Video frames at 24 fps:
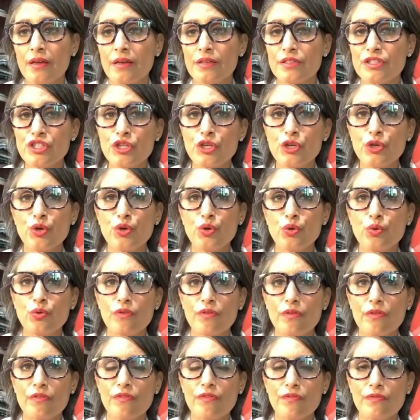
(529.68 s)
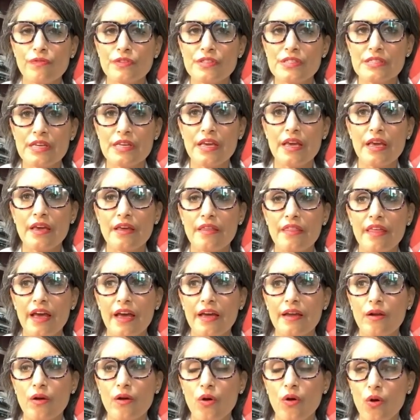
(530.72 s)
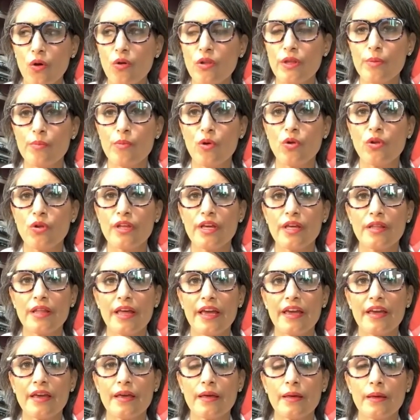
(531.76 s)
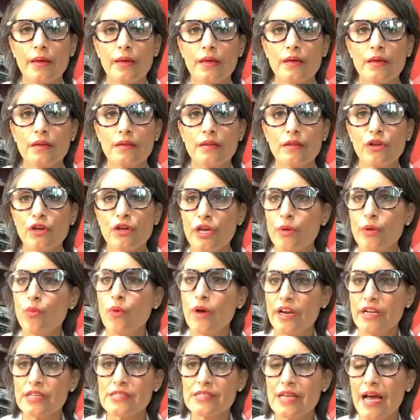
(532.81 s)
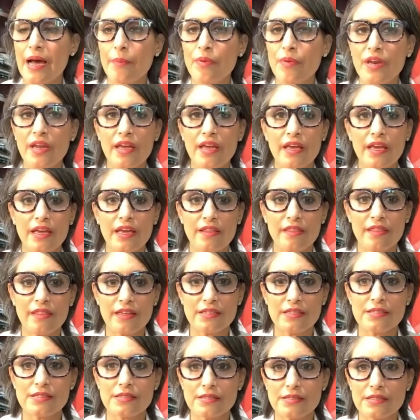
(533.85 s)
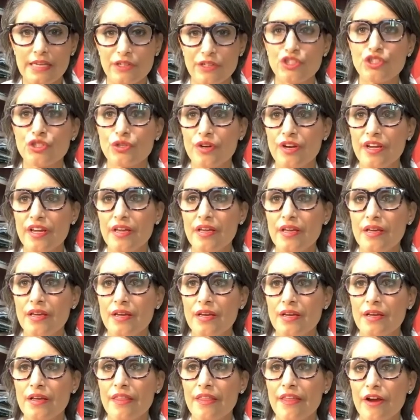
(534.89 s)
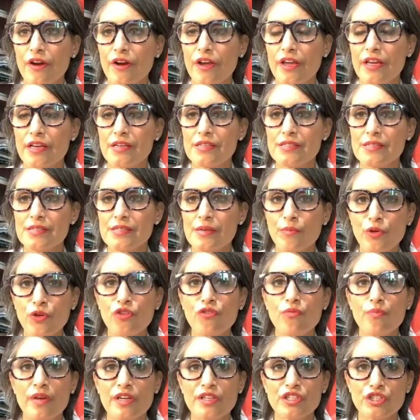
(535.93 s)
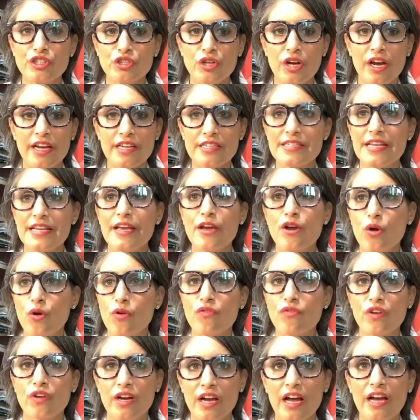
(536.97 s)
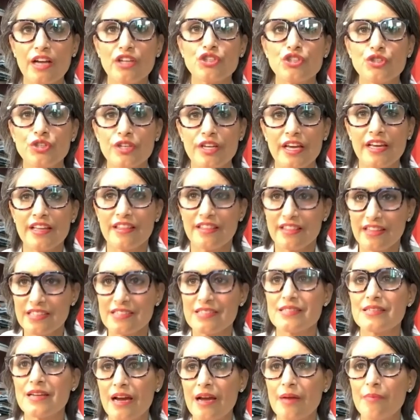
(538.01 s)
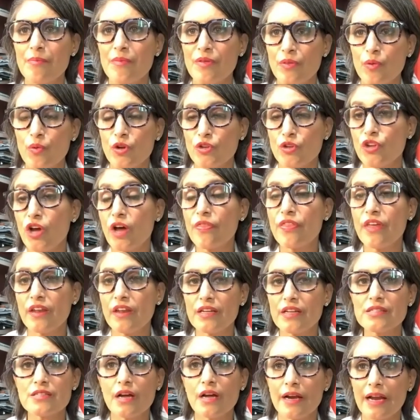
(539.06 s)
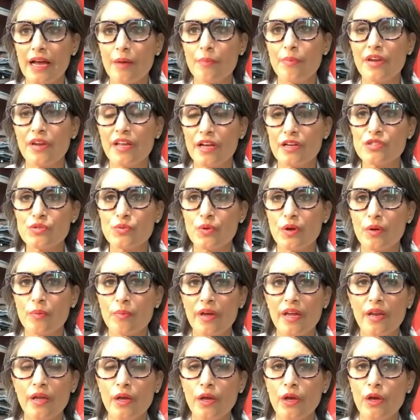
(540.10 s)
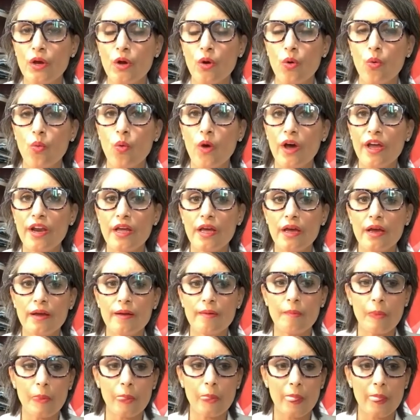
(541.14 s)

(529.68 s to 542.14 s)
to seeing that holy moly like look at what is happening in this century there is a movement to try and take over a country at this time in the world. Not that it's not happening elsewhere, but what a